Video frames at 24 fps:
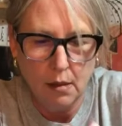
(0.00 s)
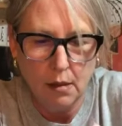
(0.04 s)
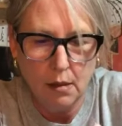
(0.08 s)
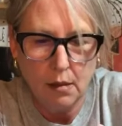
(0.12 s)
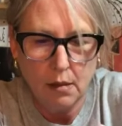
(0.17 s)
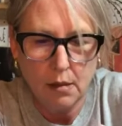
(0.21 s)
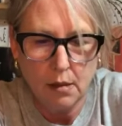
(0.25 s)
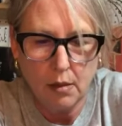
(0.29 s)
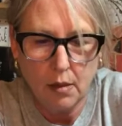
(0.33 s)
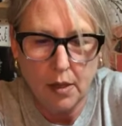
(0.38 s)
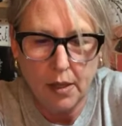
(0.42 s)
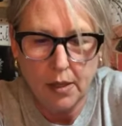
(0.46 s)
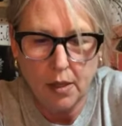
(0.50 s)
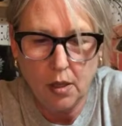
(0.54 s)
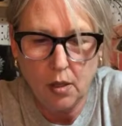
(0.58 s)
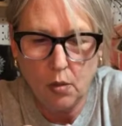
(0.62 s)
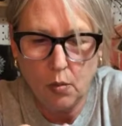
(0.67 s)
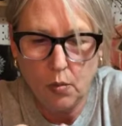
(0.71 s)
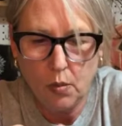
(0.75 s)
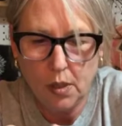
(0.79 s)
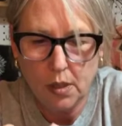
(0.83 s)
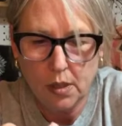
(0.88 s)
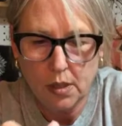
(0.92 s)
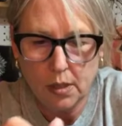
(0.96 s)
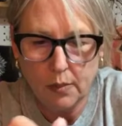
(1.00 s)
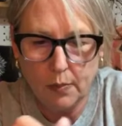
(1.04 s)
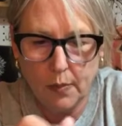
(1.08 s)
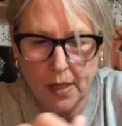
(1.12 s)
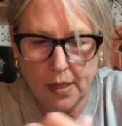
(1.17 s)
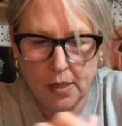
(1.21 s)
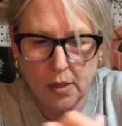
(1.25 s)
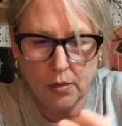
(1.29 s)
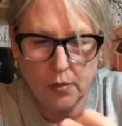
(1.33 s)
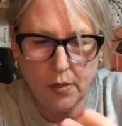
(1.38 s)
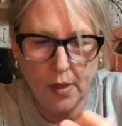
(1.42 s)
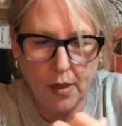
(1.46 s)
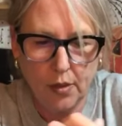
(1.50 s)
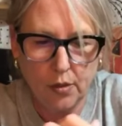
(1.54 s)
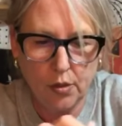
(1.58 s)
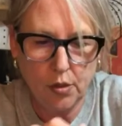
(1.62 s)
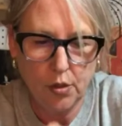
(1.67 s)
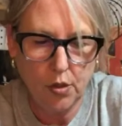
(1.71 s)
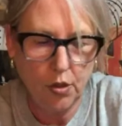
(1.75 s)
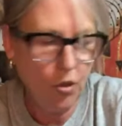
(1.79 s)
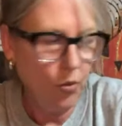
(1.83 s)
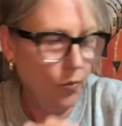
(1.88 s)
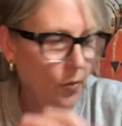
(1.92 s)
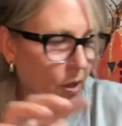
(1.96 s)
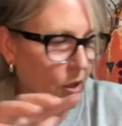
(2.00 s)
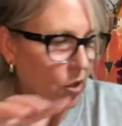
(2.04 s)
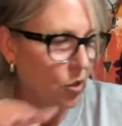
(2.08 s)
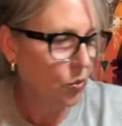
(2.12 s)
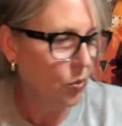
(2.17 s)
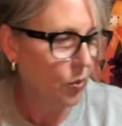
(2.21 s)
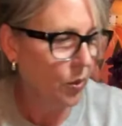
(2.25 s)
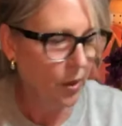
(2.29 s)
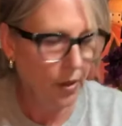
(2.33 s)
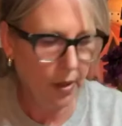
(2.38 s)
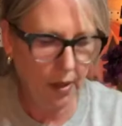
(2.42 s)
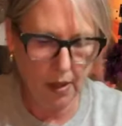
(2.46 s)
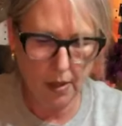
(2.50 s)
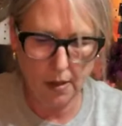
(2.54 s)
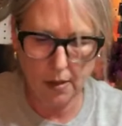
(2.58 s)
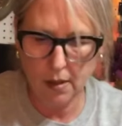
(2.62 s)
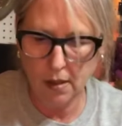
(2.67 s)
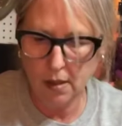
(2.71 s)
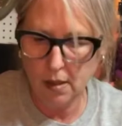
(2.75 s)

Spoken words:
So I don't want to mess around too much with it.